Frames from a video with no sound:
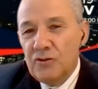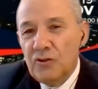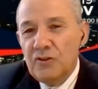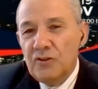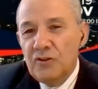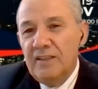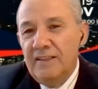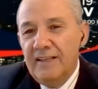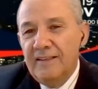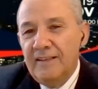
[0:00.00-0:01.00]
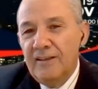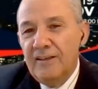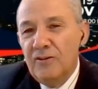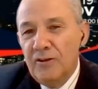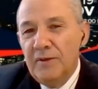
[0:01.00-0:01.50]
socially
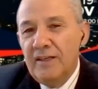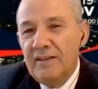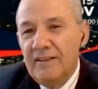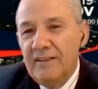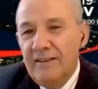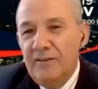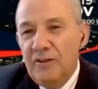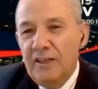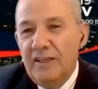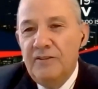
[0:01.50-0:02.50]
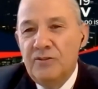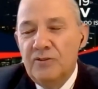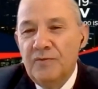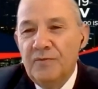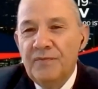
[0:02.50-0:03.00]
and economic
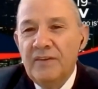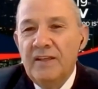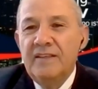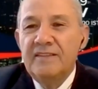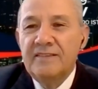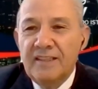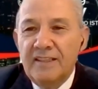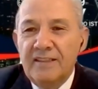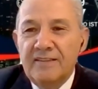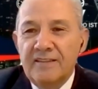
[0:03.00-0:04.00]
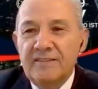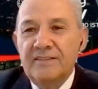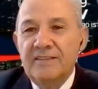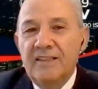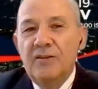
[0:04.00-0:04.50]
education
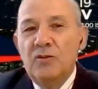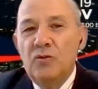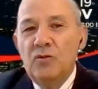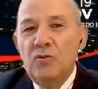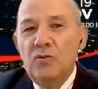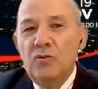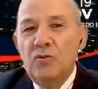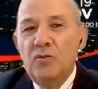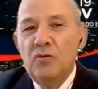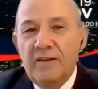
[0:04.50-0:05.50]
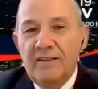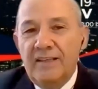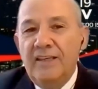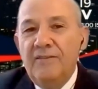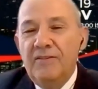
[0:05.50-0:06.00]
centers to
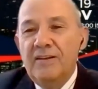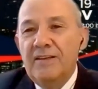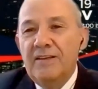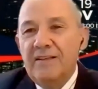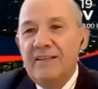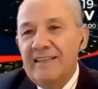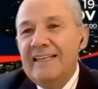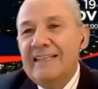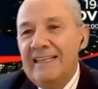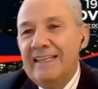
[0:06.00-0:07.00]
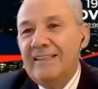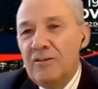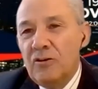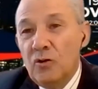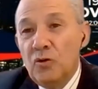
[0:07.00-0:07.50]
give and
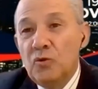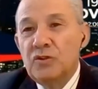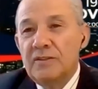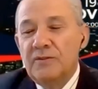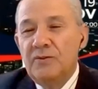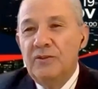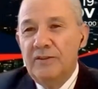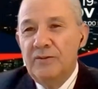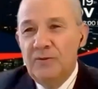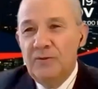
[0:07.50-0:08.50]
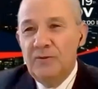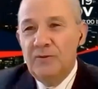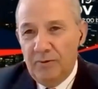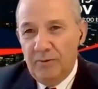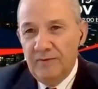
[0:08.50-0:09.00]
get closer
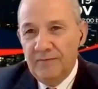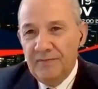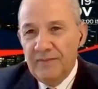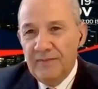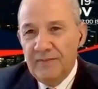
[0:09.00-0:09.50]
to people.